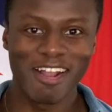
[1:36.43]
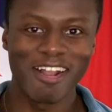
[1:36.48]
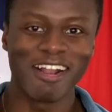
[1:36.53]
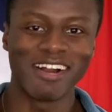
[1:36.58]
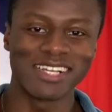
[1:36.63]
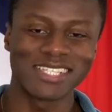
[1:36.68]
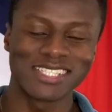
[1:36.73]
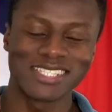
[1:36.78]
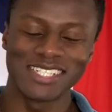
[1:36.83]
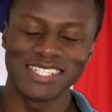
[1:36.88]

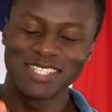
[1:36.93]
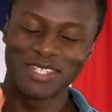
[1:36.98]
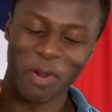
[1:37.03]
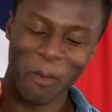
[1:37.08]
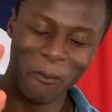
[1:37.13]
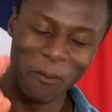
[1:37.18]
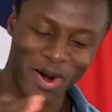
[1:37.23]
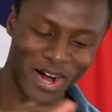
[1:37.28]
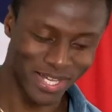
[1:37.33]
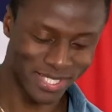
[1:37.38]
custard
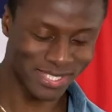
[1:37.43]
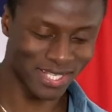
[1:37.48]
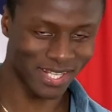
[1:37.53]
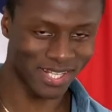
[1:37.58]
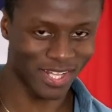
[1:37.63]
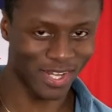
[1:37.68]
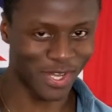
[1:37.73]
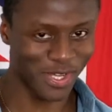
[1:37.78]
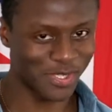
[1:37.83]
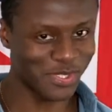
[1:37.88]

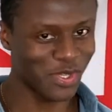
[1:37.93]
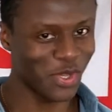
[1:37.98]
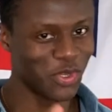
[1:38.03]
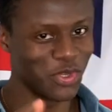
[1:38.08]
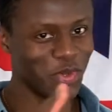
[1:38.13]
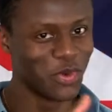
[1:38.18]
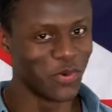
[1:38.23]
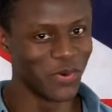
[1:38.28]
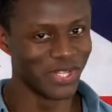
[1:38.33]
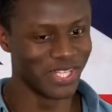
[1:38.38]
masterclass,
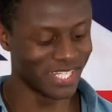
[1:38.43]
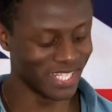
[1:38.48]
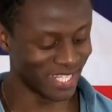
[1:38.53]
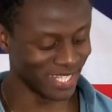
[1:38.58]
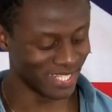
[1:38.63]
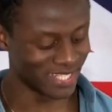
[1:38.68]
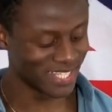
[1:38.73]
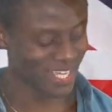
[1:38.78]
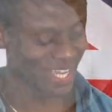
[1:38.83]
you will need